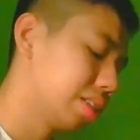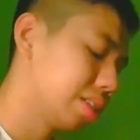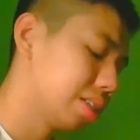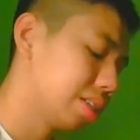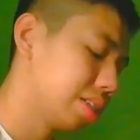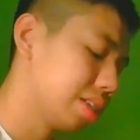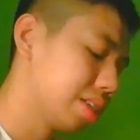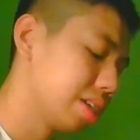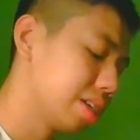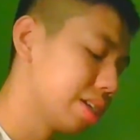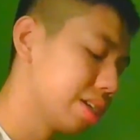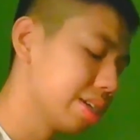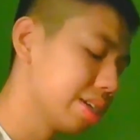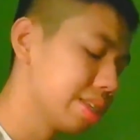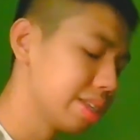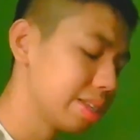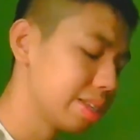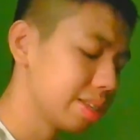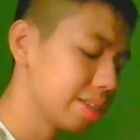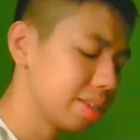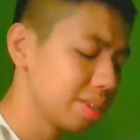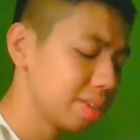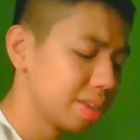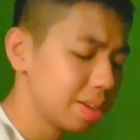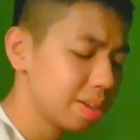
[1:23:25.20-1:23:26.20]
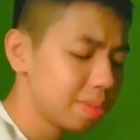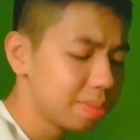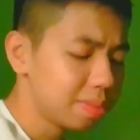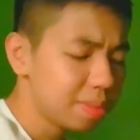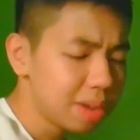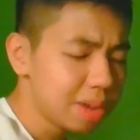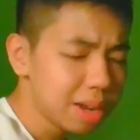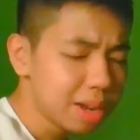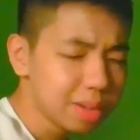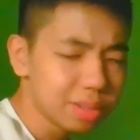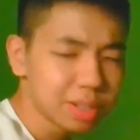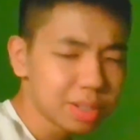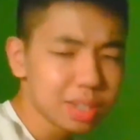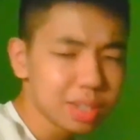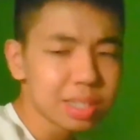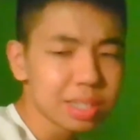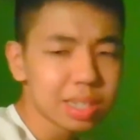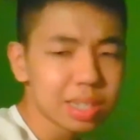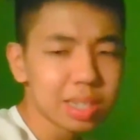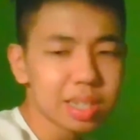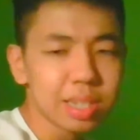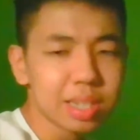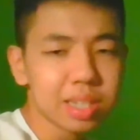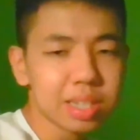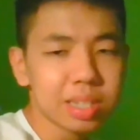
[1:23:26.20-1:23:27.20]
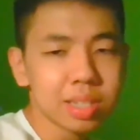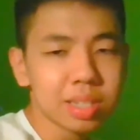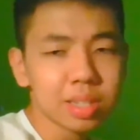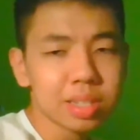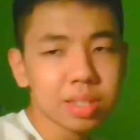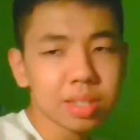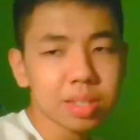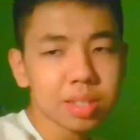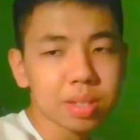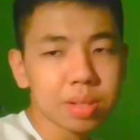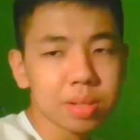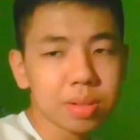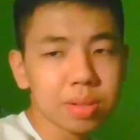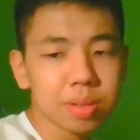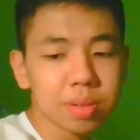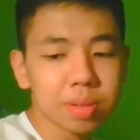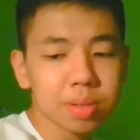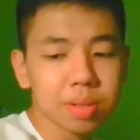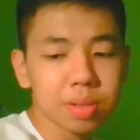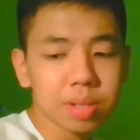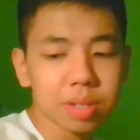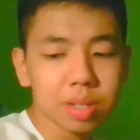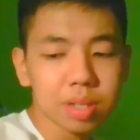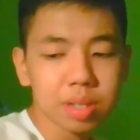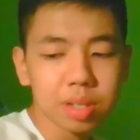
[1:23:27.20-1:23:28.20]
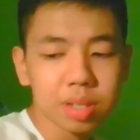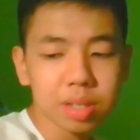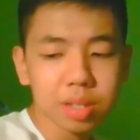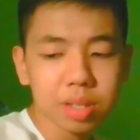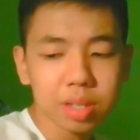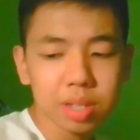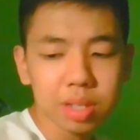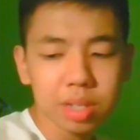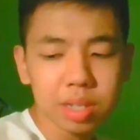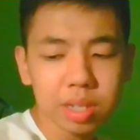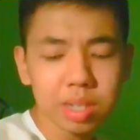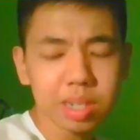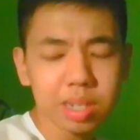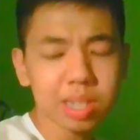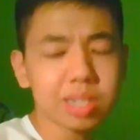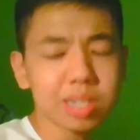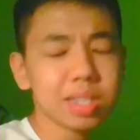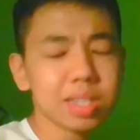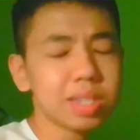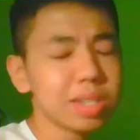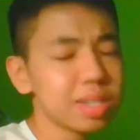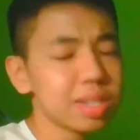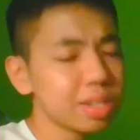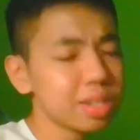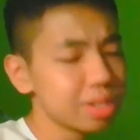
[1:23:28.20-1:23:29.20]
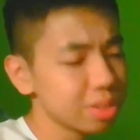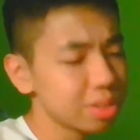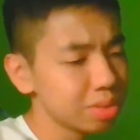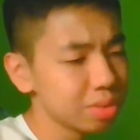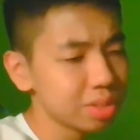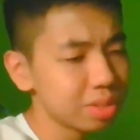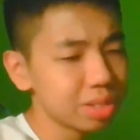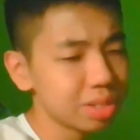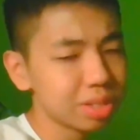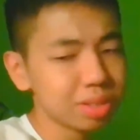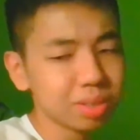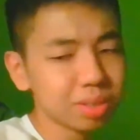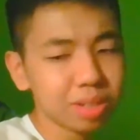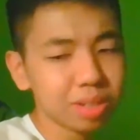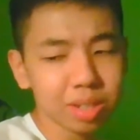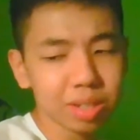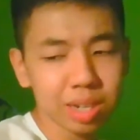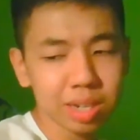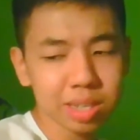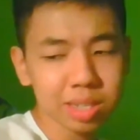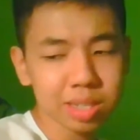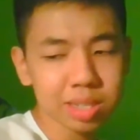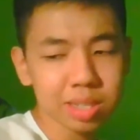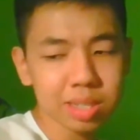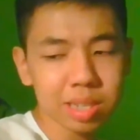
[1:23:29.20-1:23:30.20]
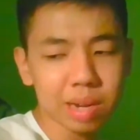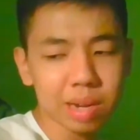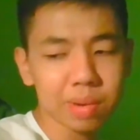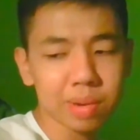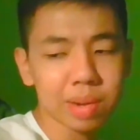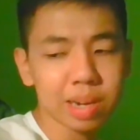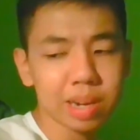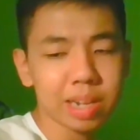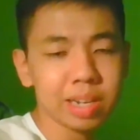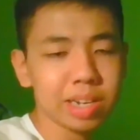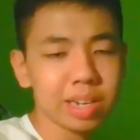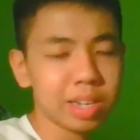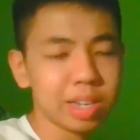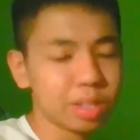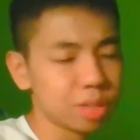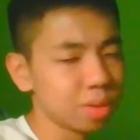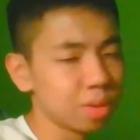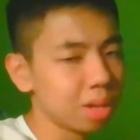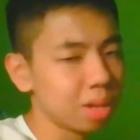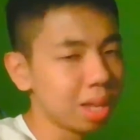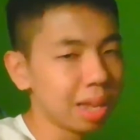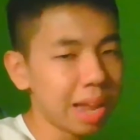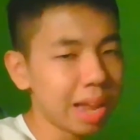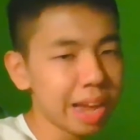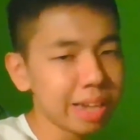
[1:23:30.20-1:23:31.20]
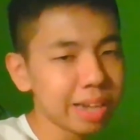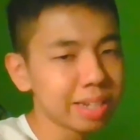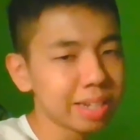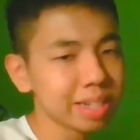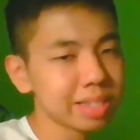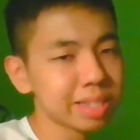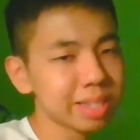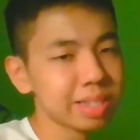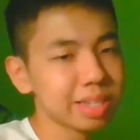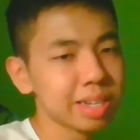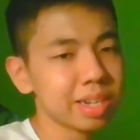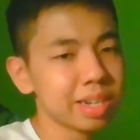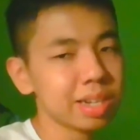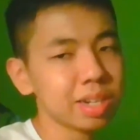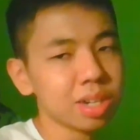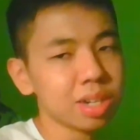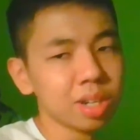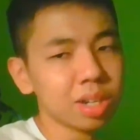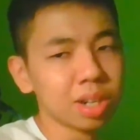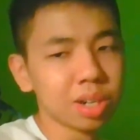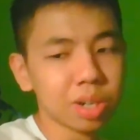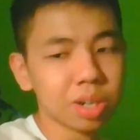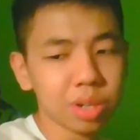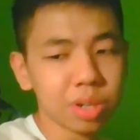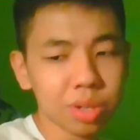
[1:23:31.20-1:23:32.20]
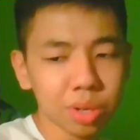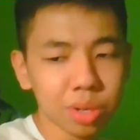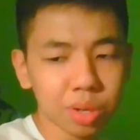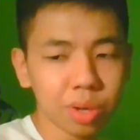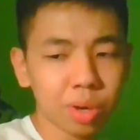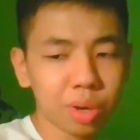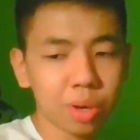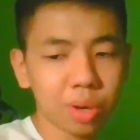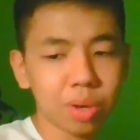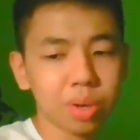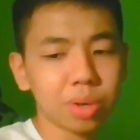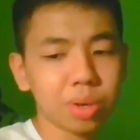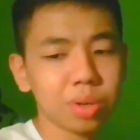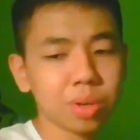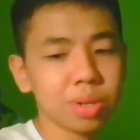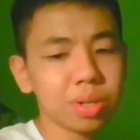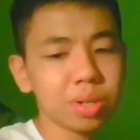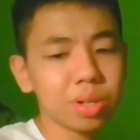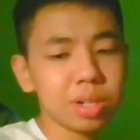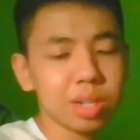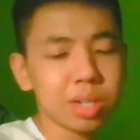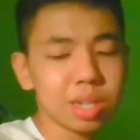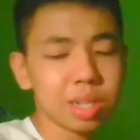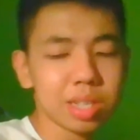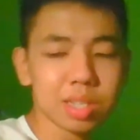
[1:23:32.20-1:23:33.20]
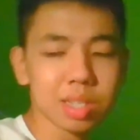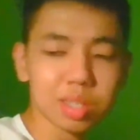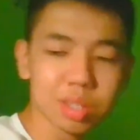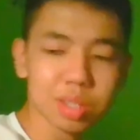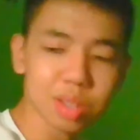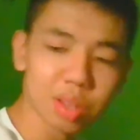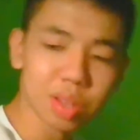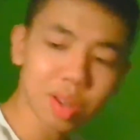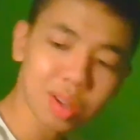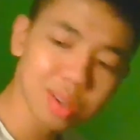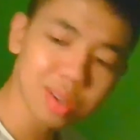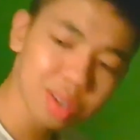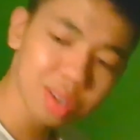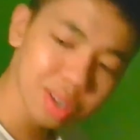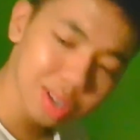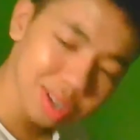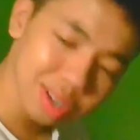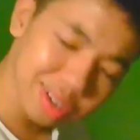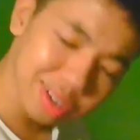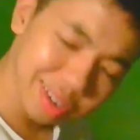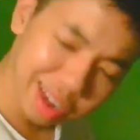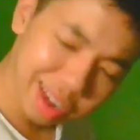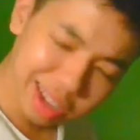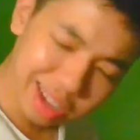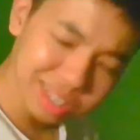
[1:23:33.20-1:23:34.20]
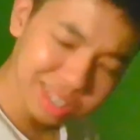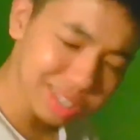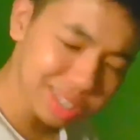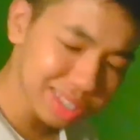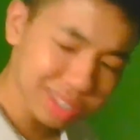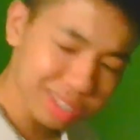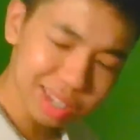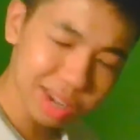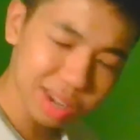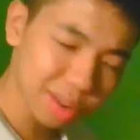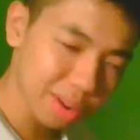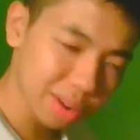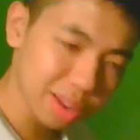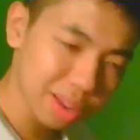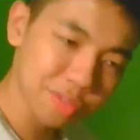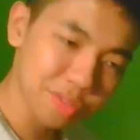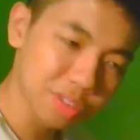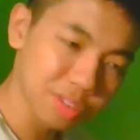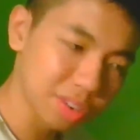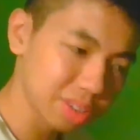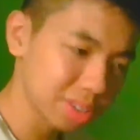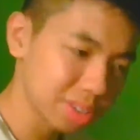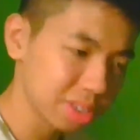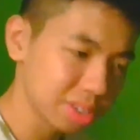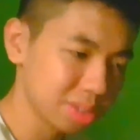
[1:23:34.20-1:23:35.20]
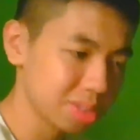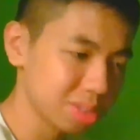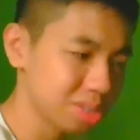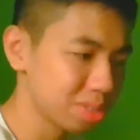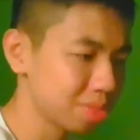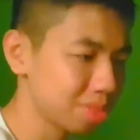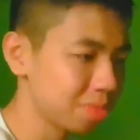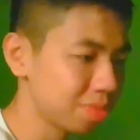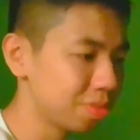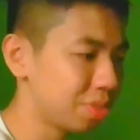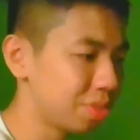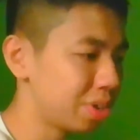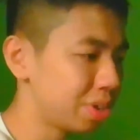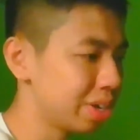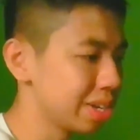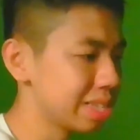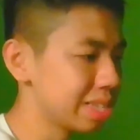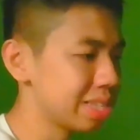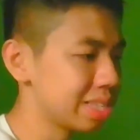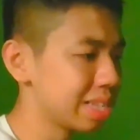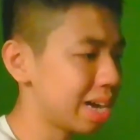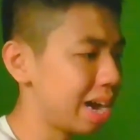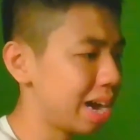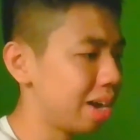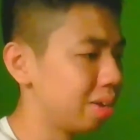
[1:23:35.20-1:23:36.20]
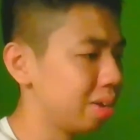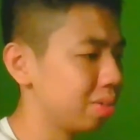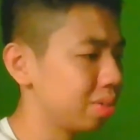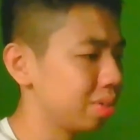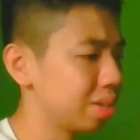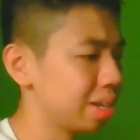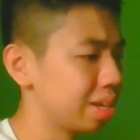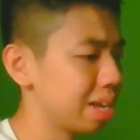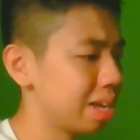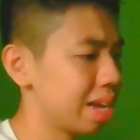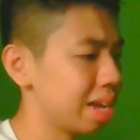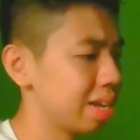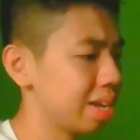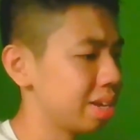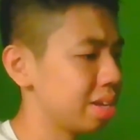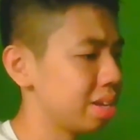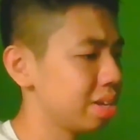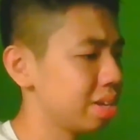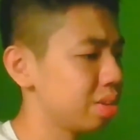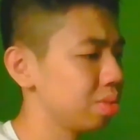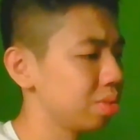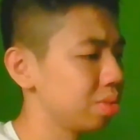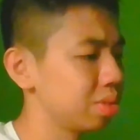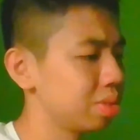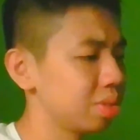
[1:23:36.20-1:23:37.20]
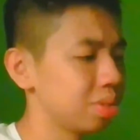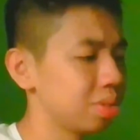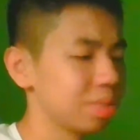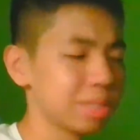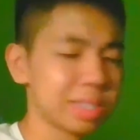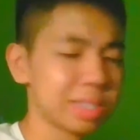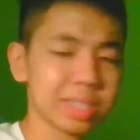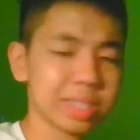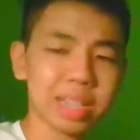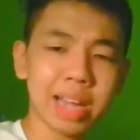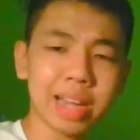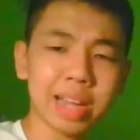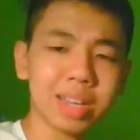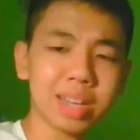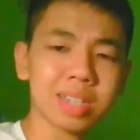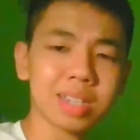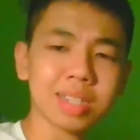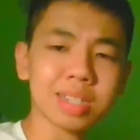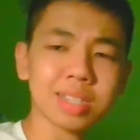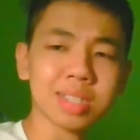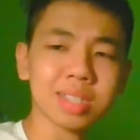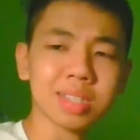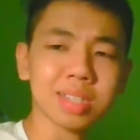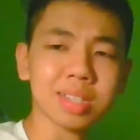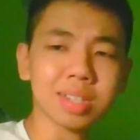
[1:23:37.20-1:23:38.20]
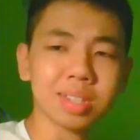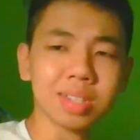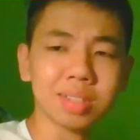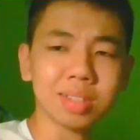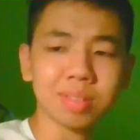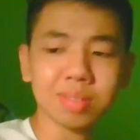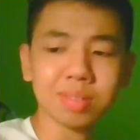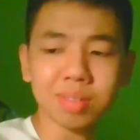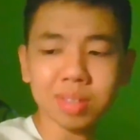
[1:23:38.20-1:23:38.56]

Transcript: yeah, what I'm trying to say is, you do not necessarily need to like this thing, nor it's not necessary for you to voice out that you dislike this thing.